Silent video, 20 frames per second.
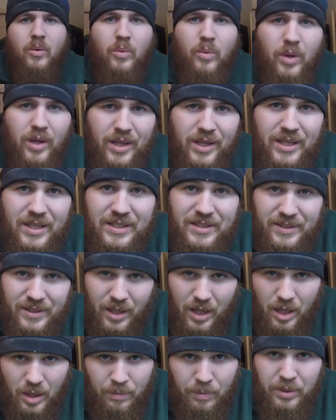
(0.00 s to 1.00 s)
What is
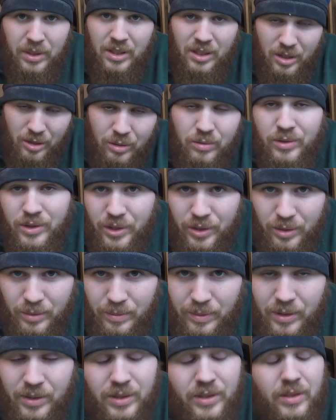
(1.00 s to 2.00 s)
up,
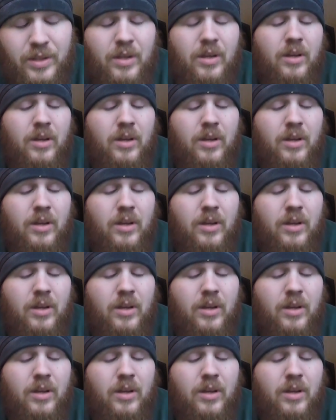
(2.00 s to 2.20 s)
YouTubers?